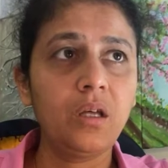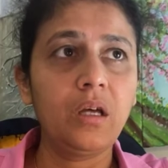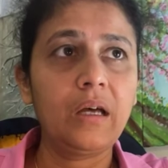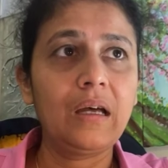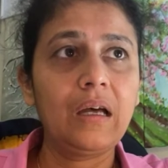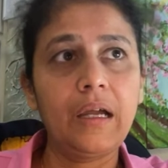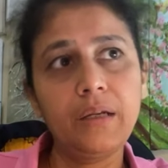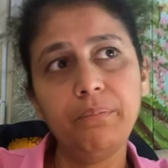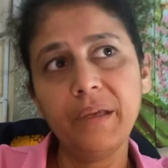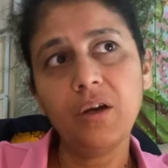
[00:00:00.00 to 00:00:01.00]

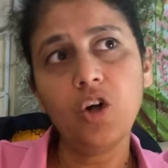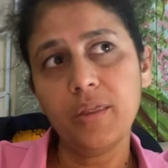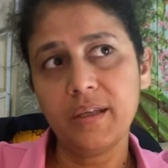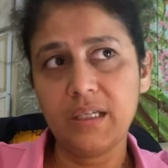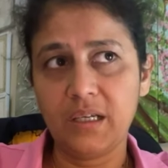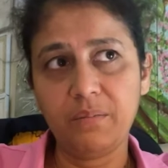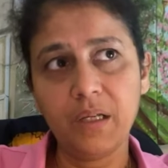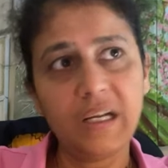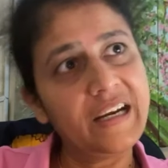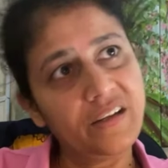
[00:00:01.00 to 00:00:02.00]
and be on the table
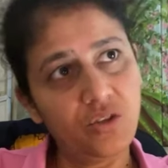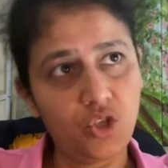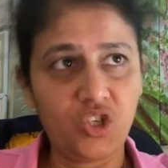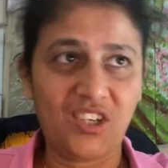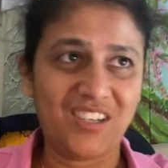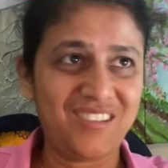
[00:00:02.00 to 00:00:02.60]
under the shade.